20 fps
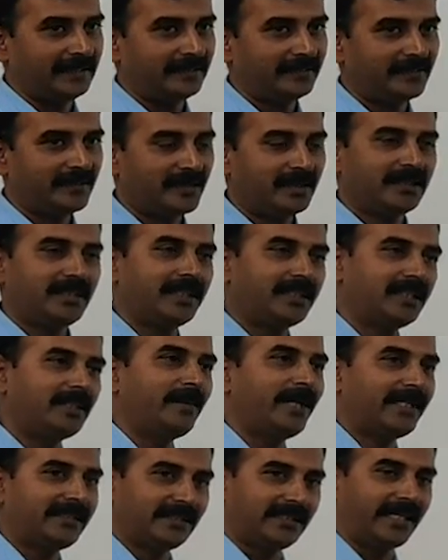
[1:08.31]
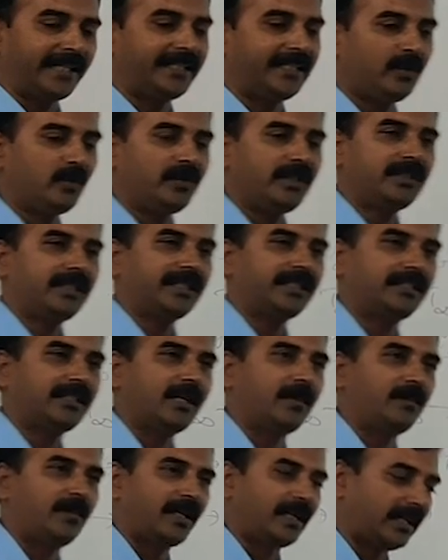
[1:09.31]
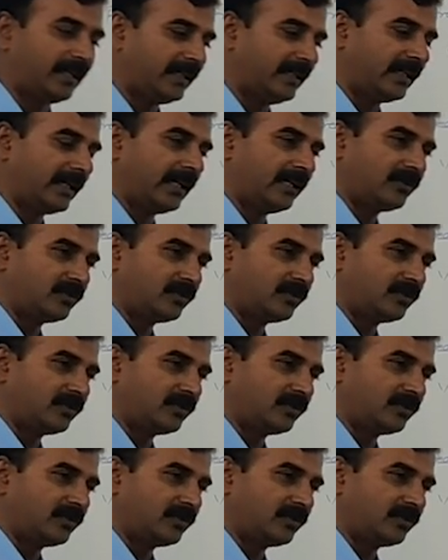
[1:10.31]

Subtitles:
Just imagine, I gave this example earlier also.